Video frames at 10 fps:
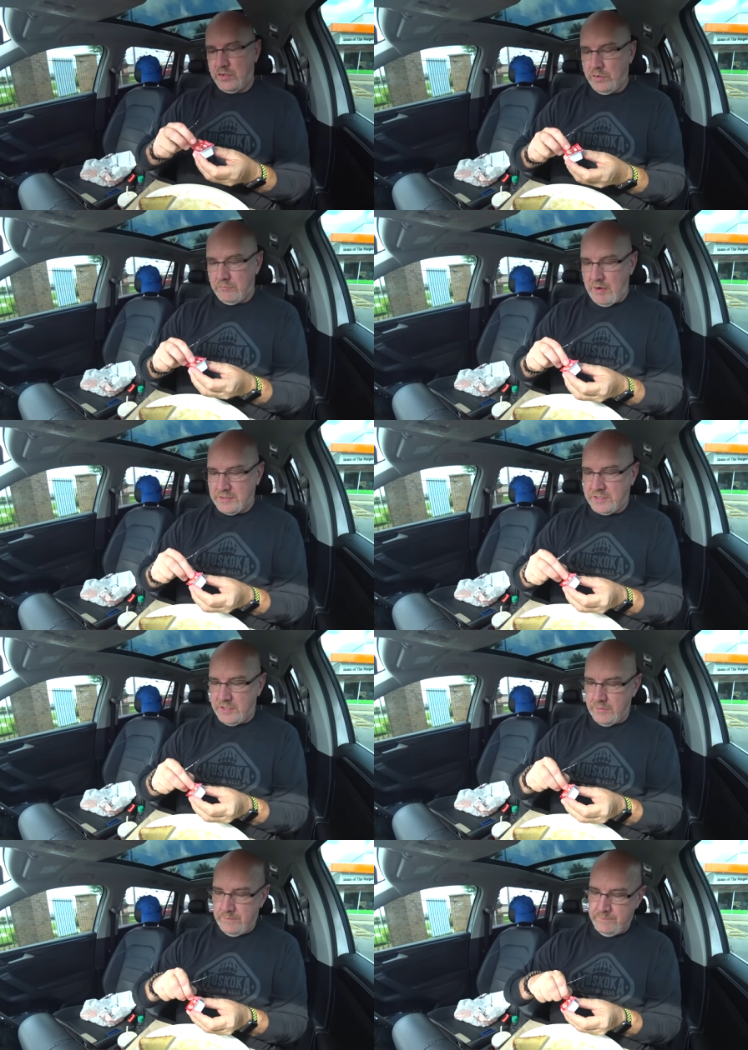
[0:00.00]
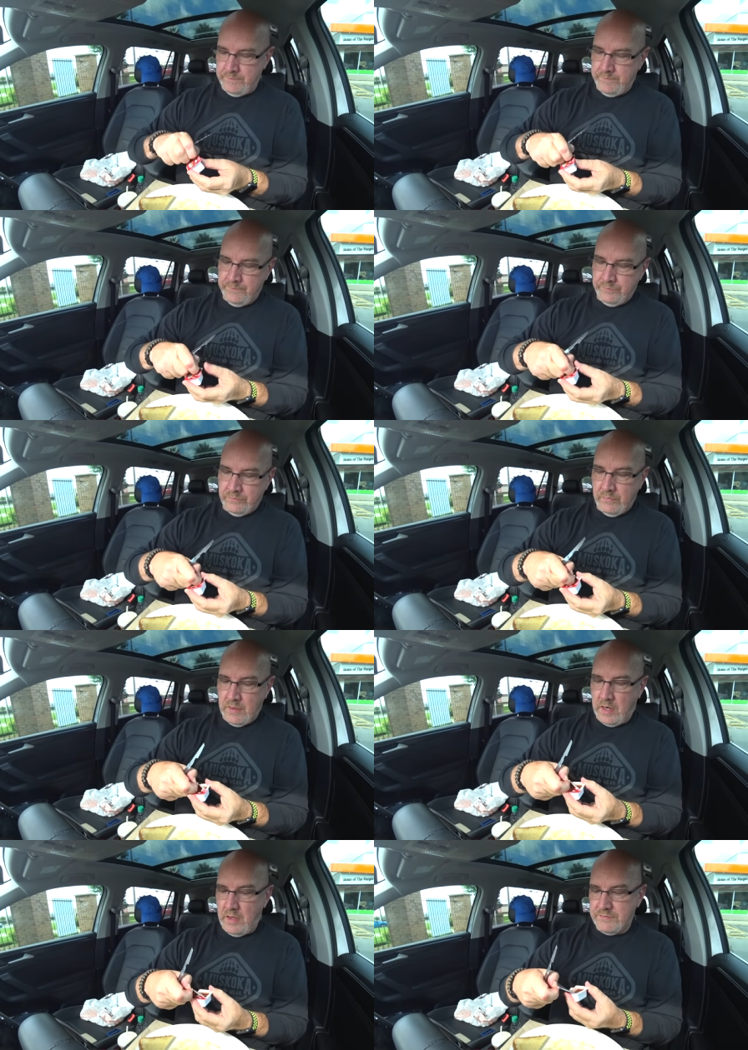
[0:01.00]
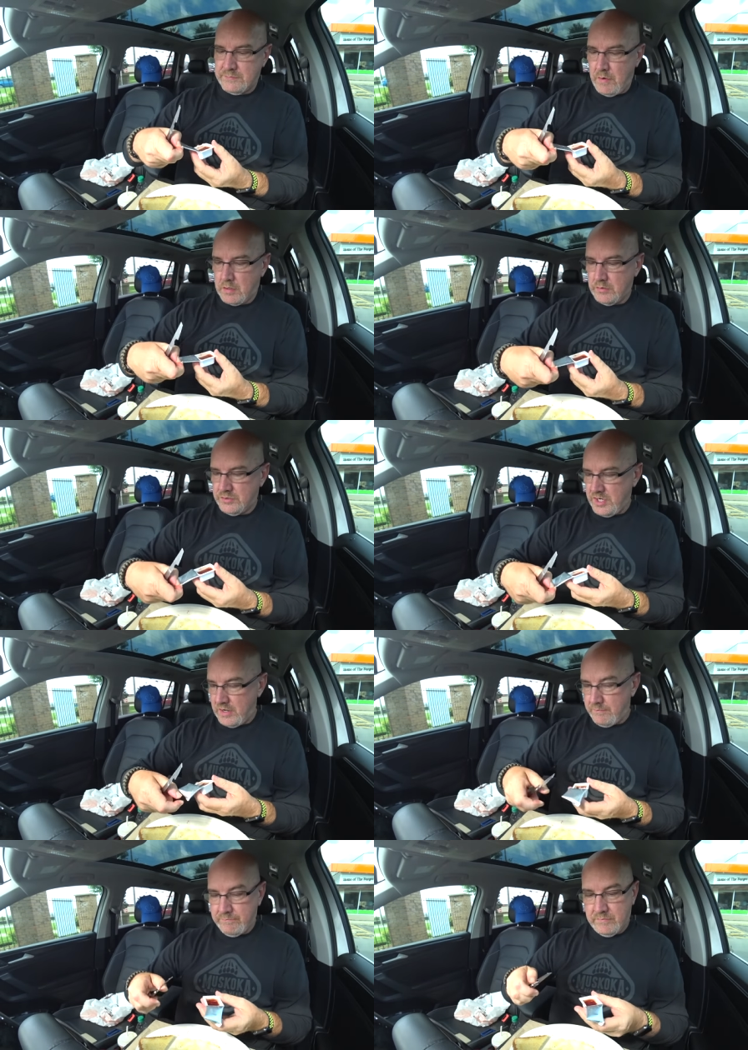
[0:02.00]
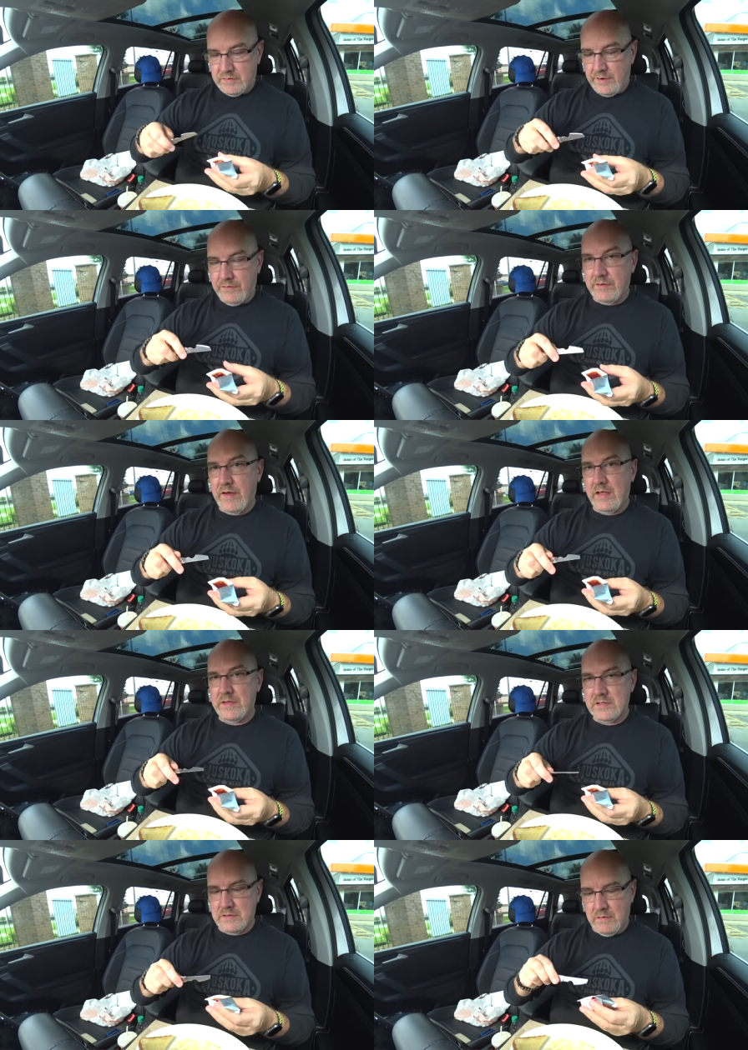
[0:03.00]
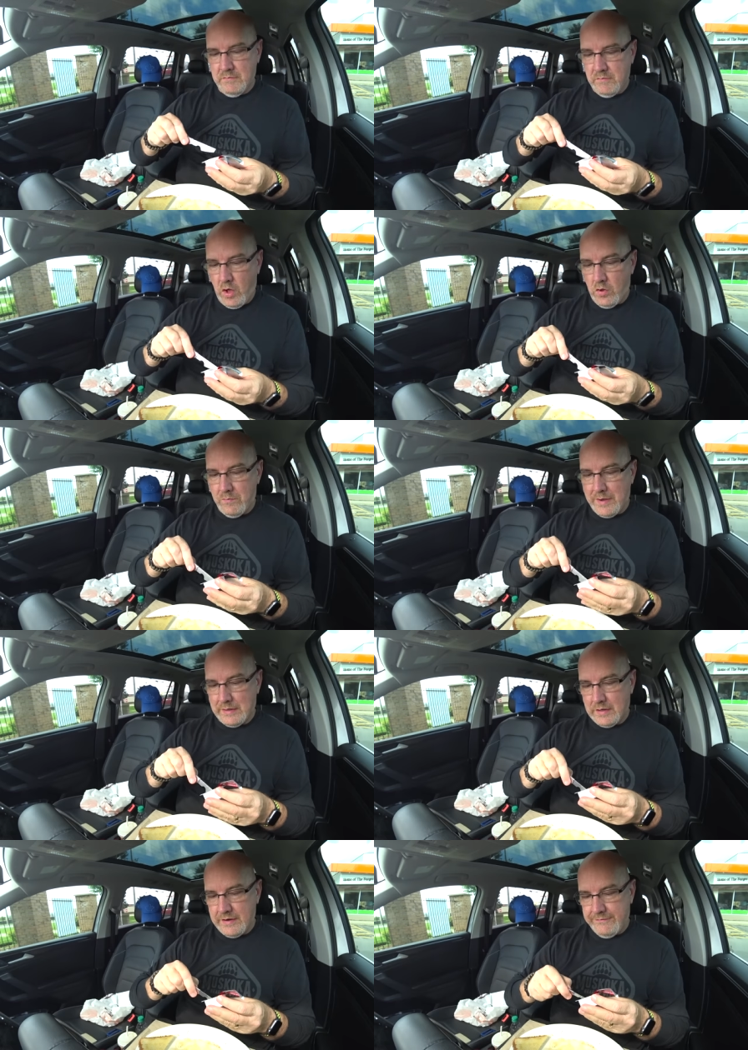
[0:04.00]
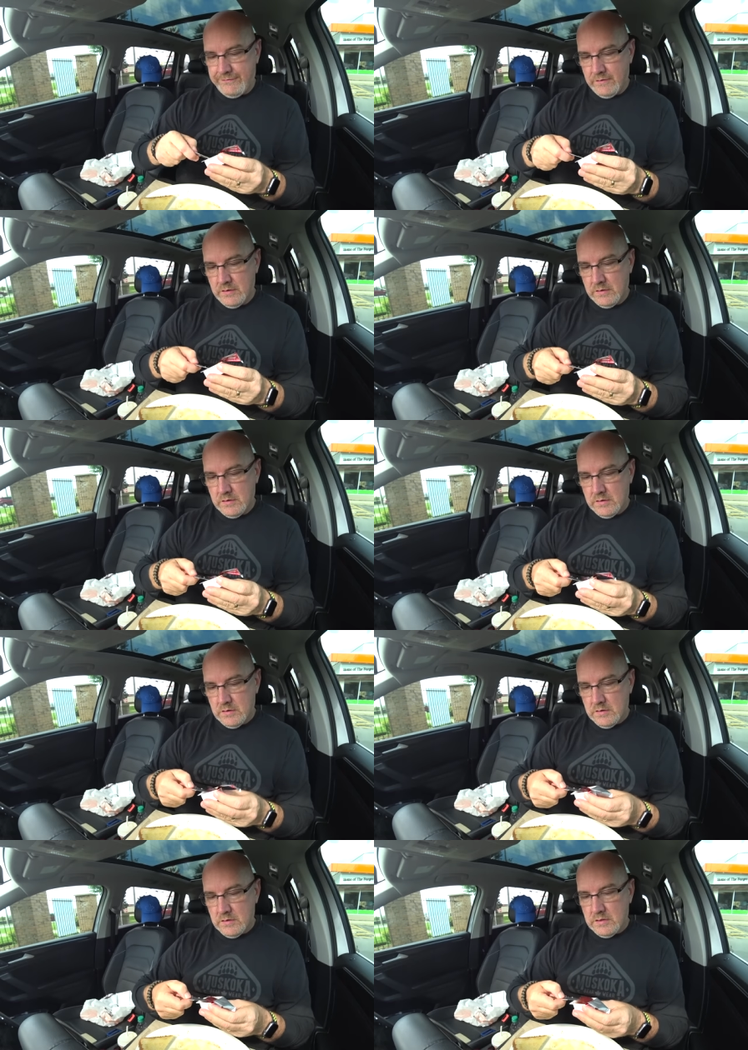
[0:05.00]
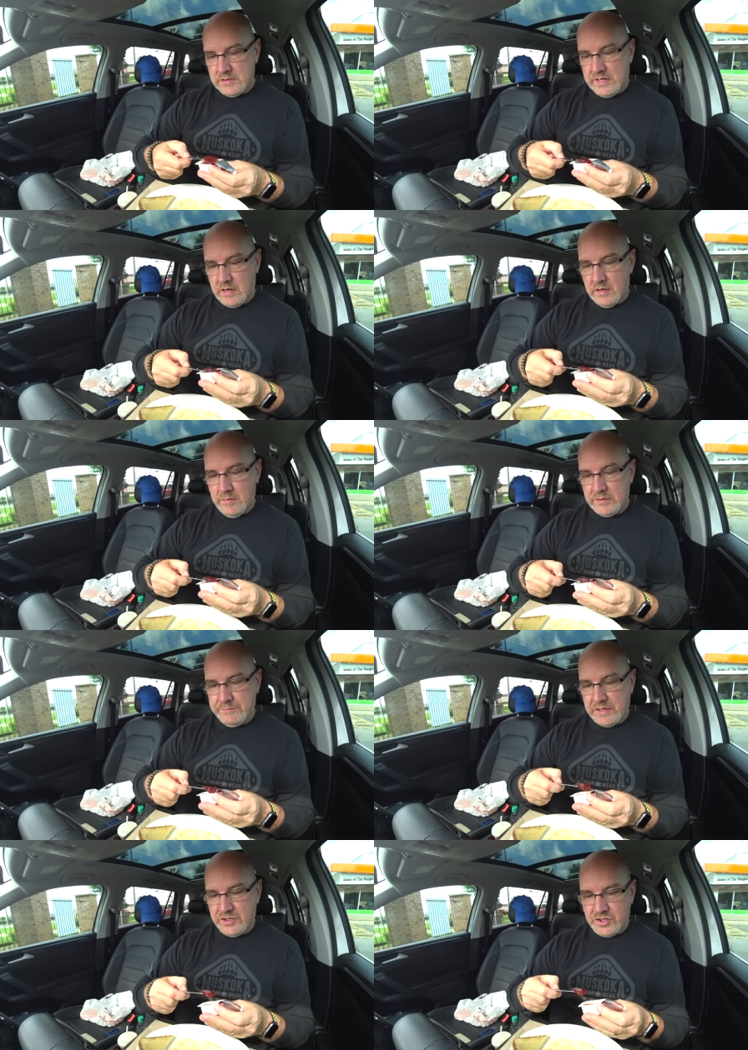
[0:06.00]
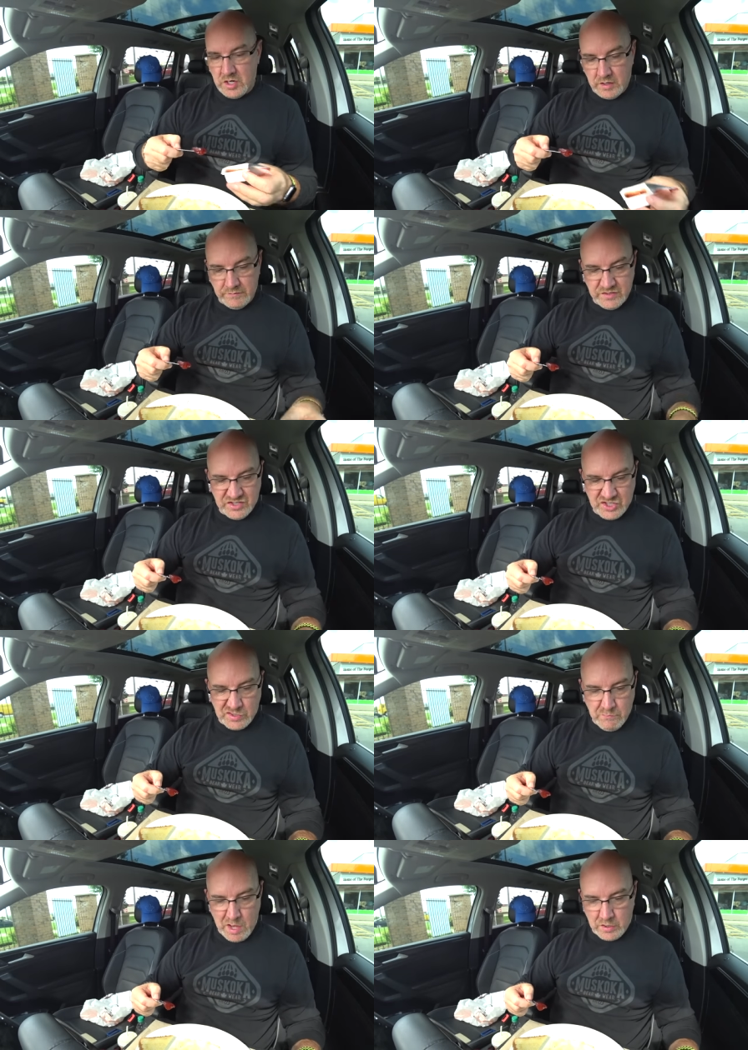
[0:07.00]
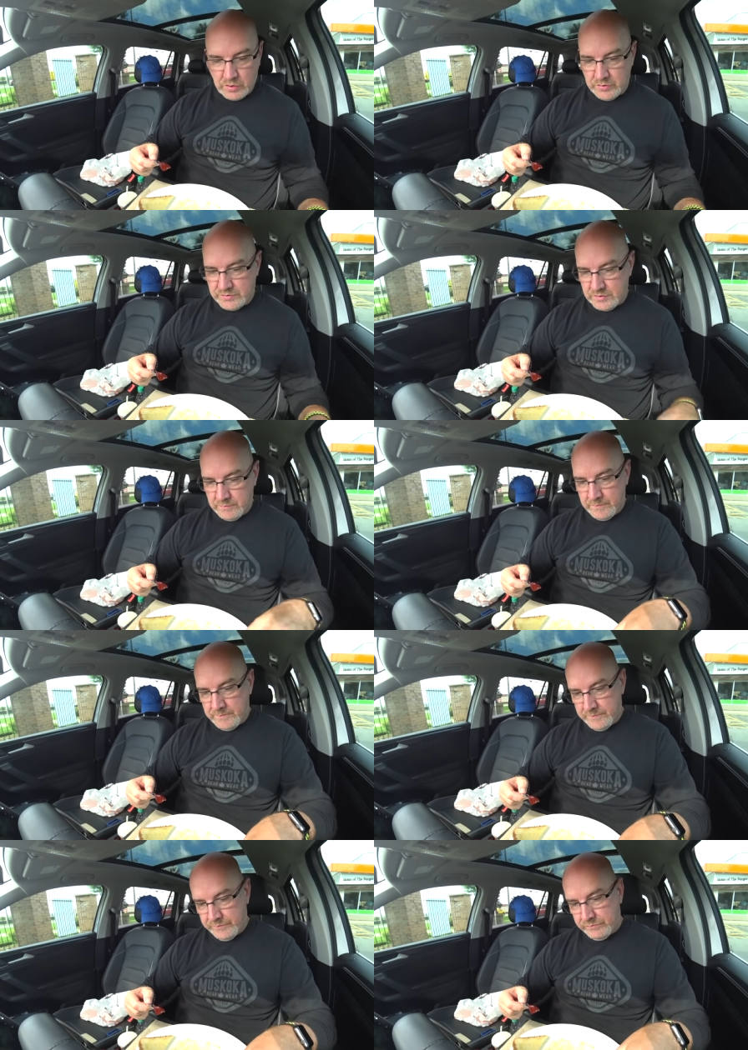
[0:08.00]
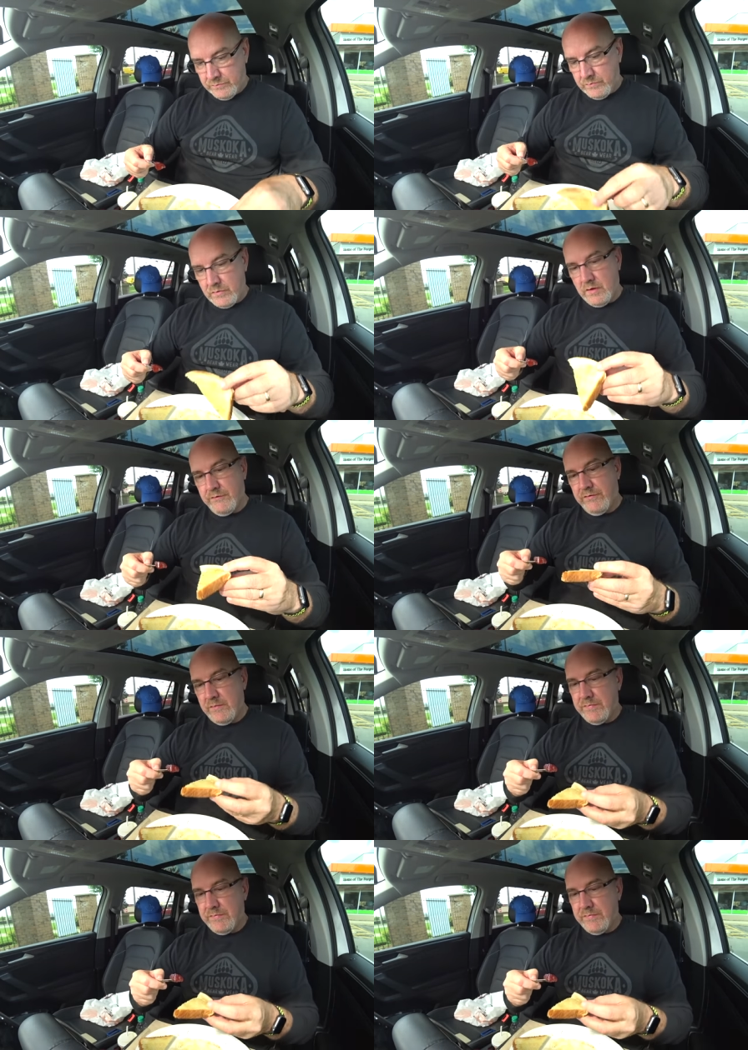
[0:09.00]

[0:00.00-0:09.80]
to the rescue. I love Smuckers jam. Definitely have had this all my life. Let's get it a nice big chunk of Smuckers. Flip